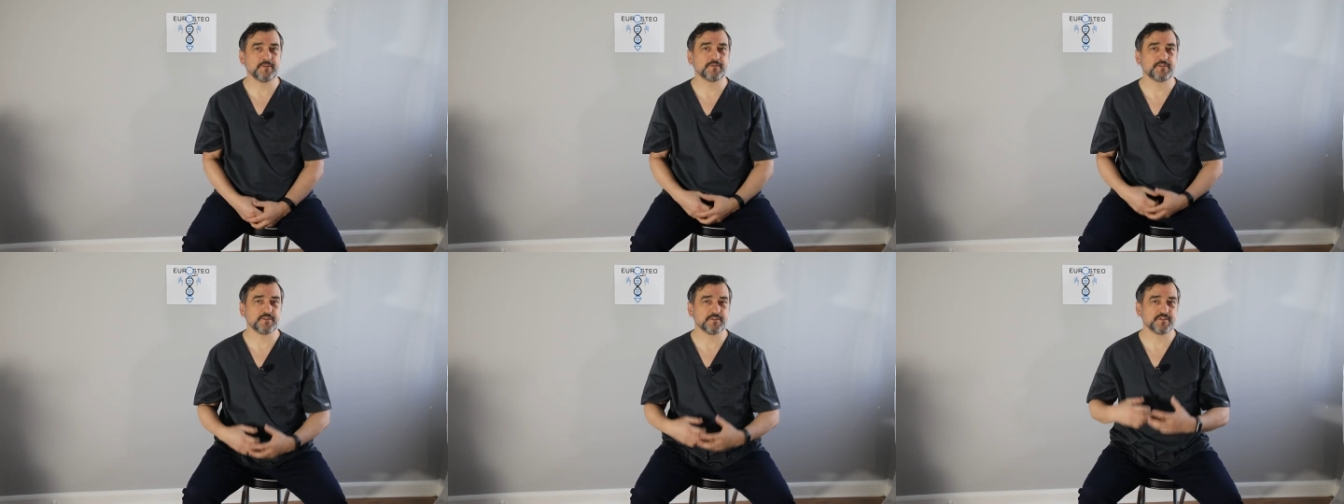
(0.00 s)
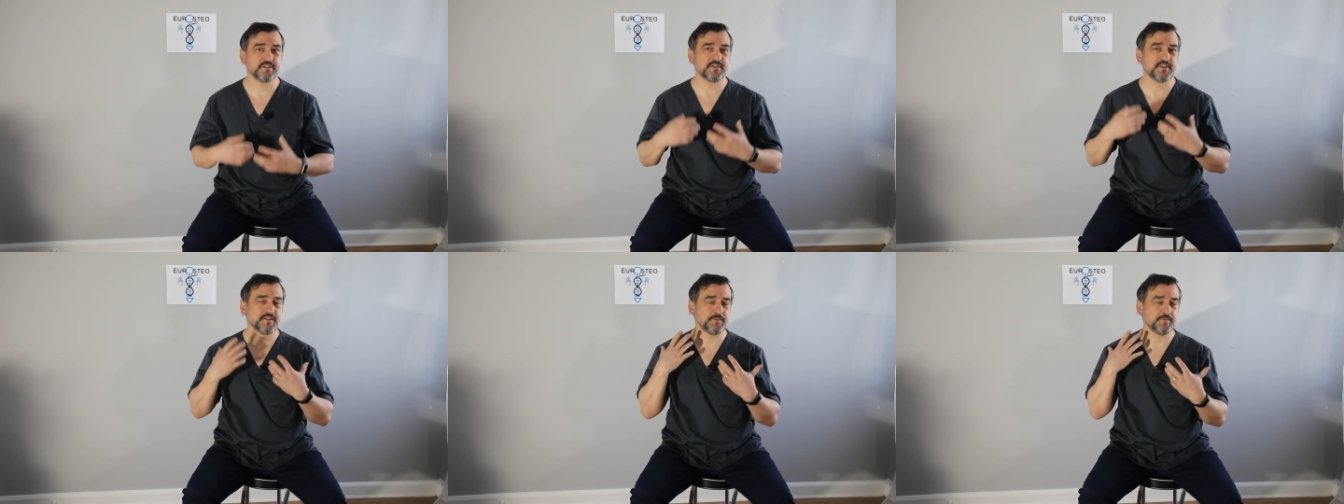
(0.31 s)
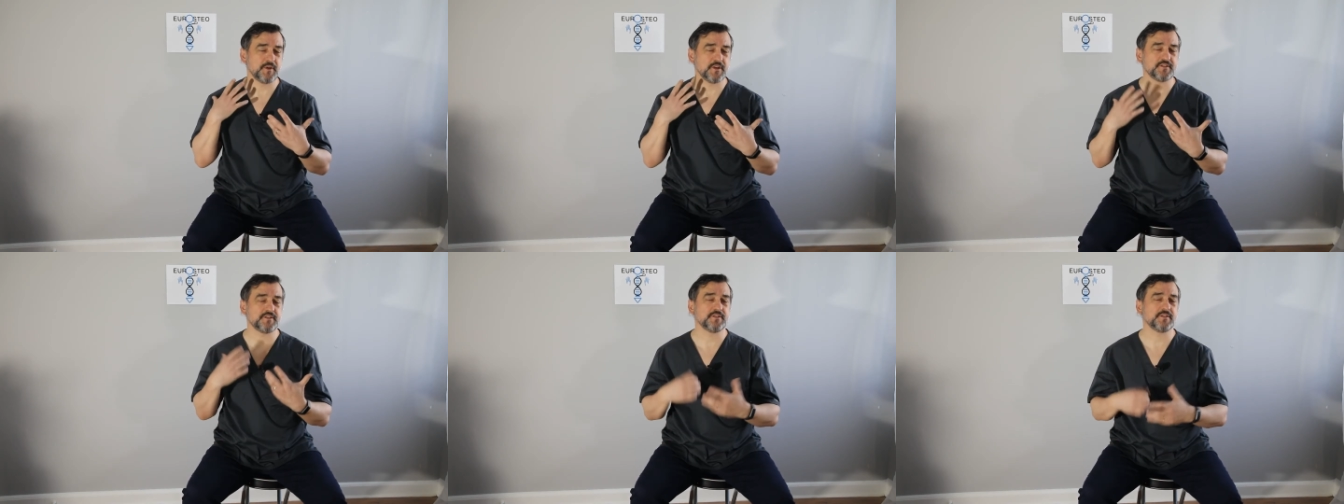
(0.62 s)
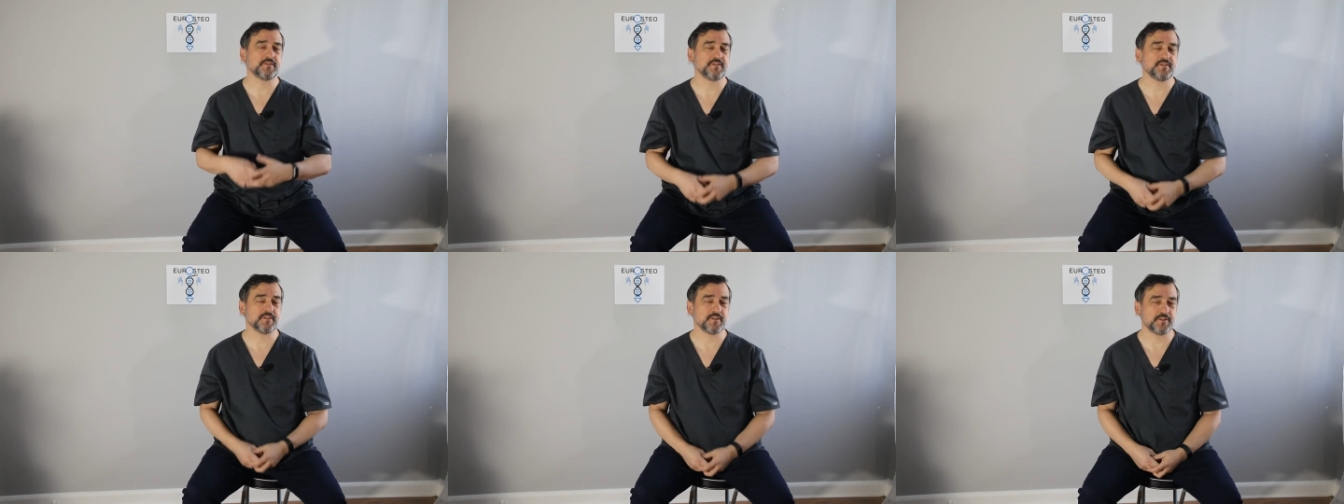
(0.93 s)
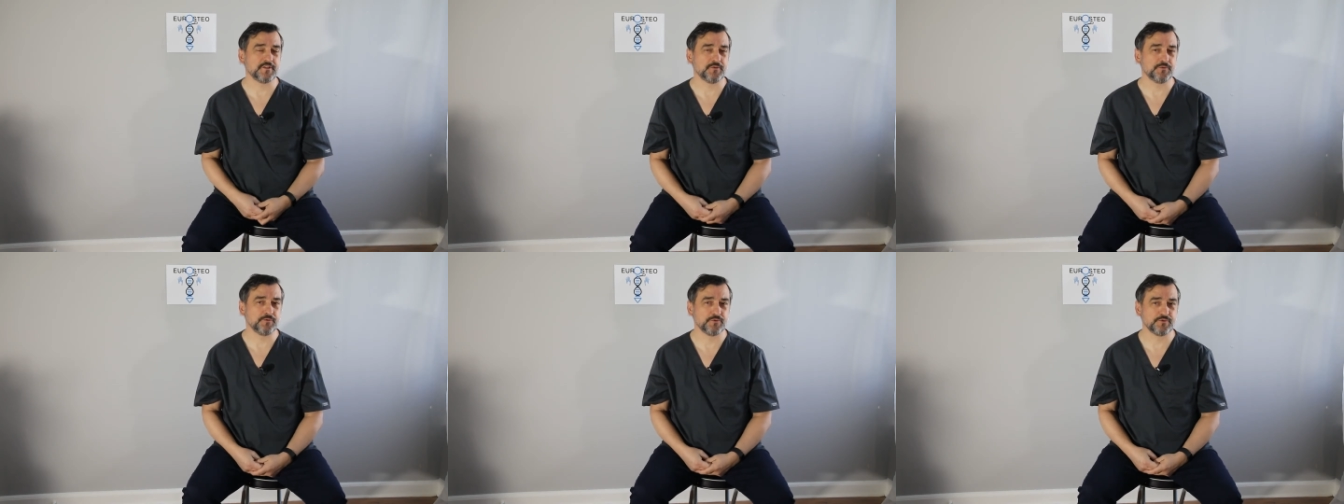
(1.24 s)
So these muscles are
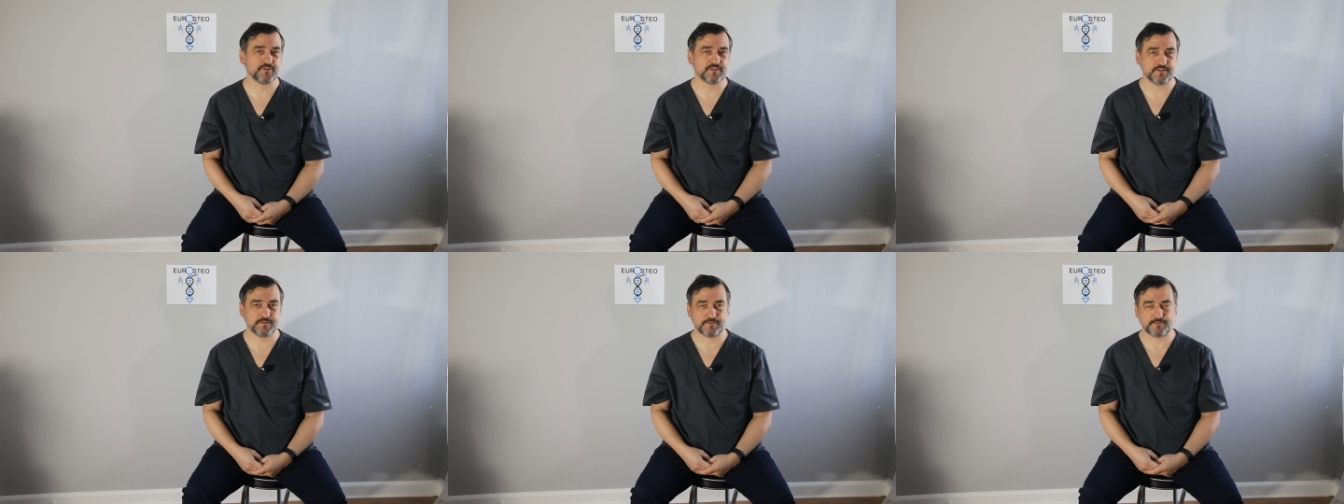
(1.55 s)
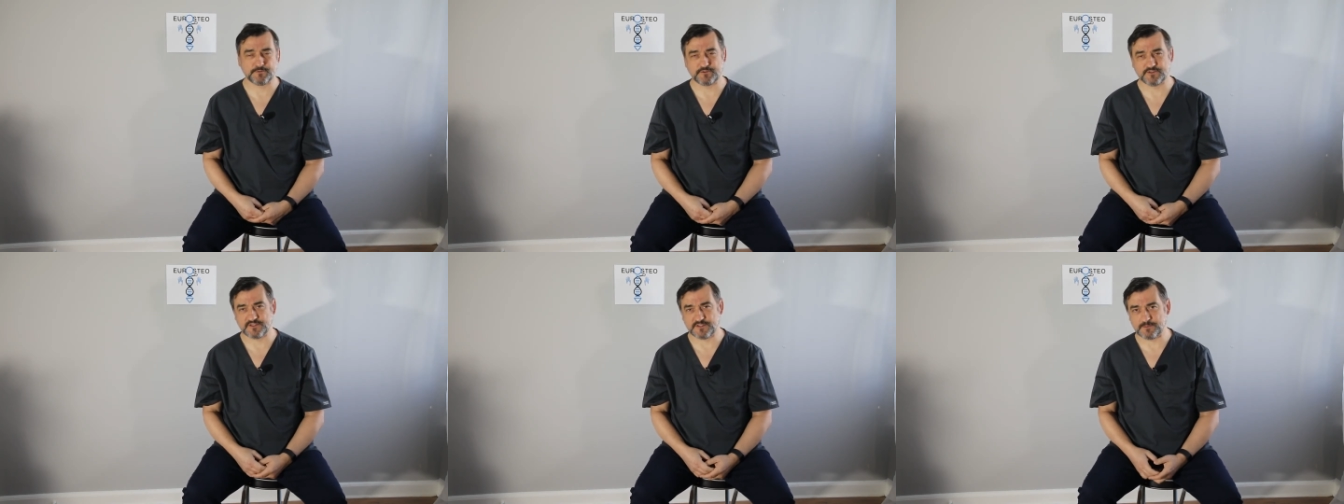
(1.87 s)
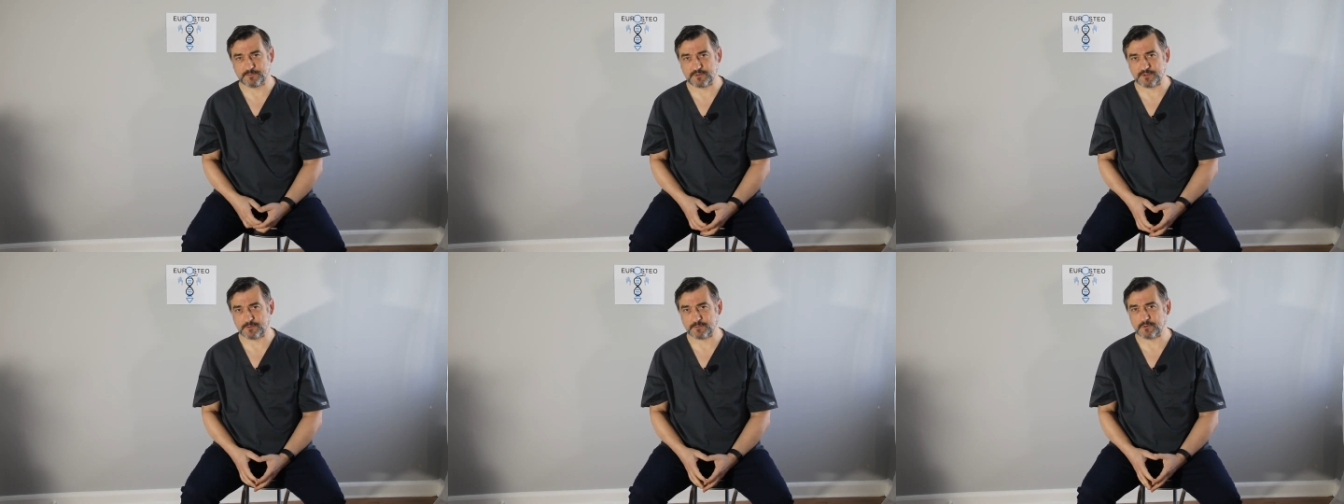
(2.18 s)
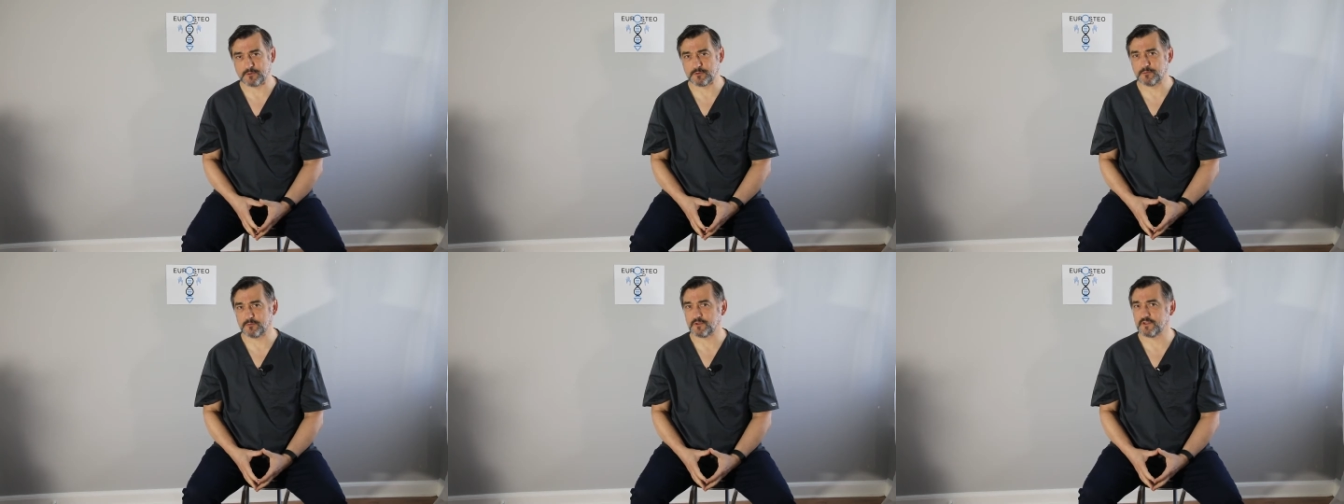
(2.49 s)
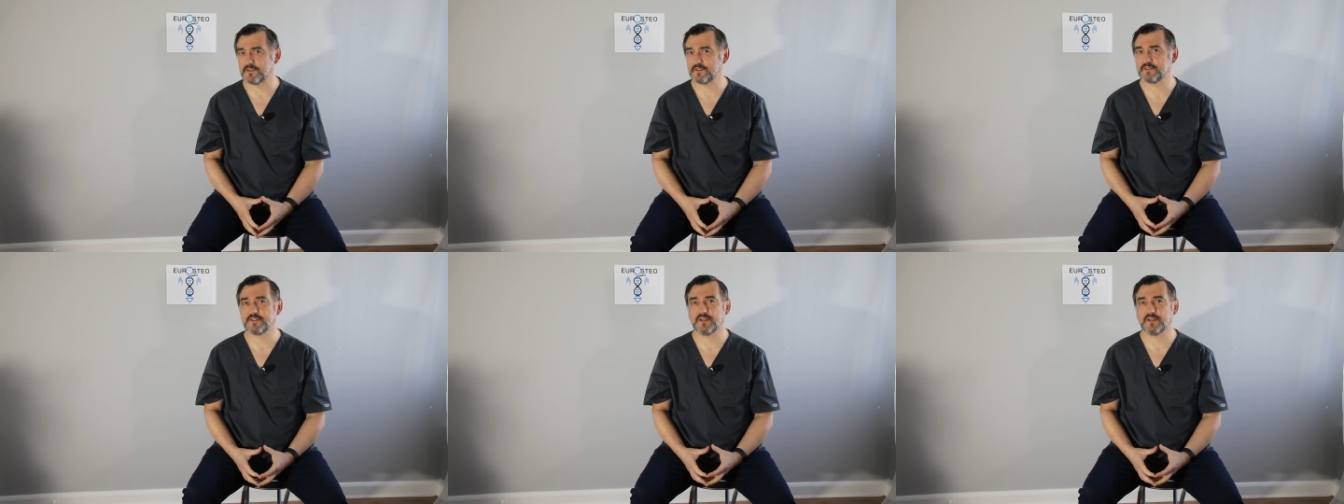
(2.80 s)
used if you see people with